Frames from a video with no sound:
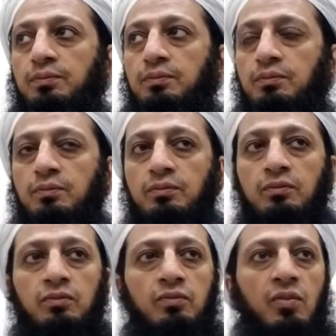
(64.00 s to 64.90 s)

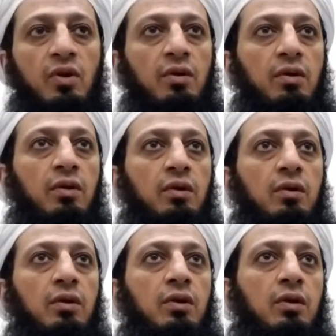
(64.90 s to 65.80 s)

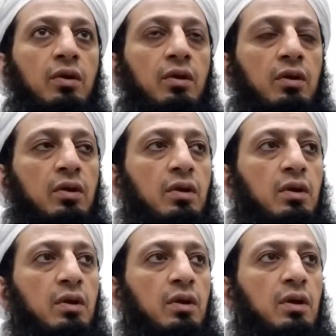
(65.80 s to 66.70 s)

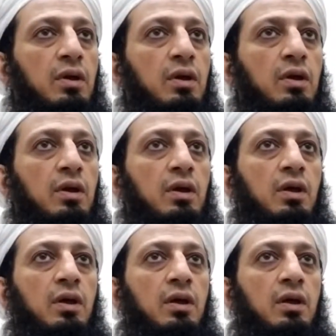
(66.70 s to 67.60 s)

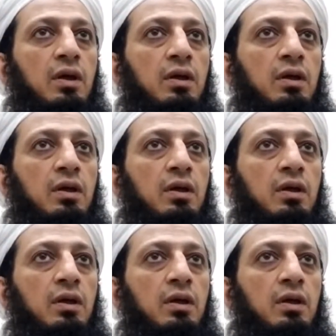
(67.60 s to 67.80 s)
Nobody speaks.